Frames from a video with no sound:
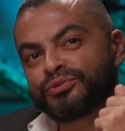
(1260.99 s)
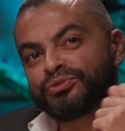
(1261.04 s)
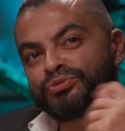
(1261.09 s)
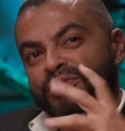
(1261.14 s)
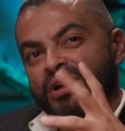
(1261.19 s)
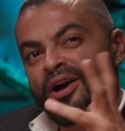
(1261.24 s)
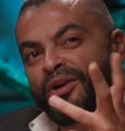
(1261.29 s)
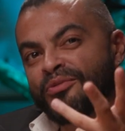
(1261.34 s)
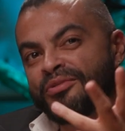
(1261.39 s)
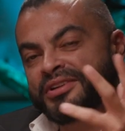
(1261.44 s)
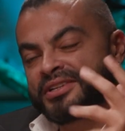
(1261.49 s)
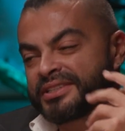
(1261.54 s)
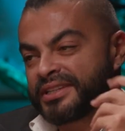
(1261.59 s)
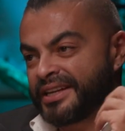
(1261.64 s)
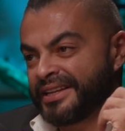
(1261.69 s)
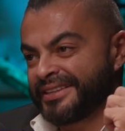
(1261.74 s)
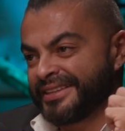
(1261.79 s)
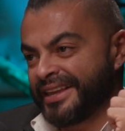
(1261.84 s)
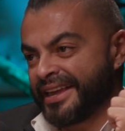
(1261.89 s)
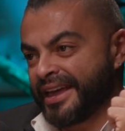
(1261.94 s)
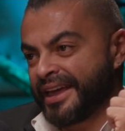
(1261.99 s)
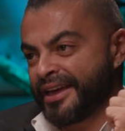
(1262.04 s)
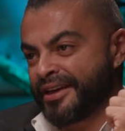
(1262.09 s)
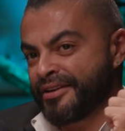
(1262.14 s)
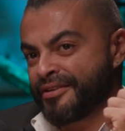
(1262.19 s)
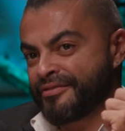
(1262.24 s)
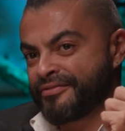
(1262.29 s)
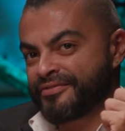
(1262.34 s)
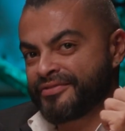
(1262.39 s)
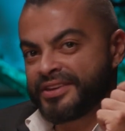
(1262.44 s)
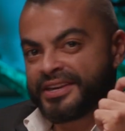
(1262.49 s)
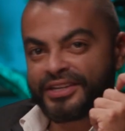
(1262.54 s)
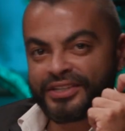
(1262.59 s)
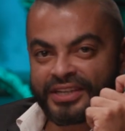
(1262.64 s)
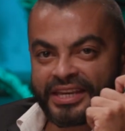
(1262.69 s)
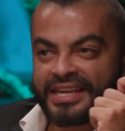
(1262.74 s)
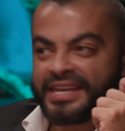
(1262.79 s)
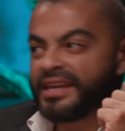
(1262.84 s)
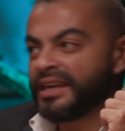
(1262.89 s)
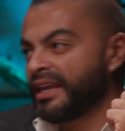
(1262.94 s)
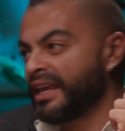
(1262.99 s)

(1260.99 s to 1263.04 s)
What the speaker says: 2 hours and a half, he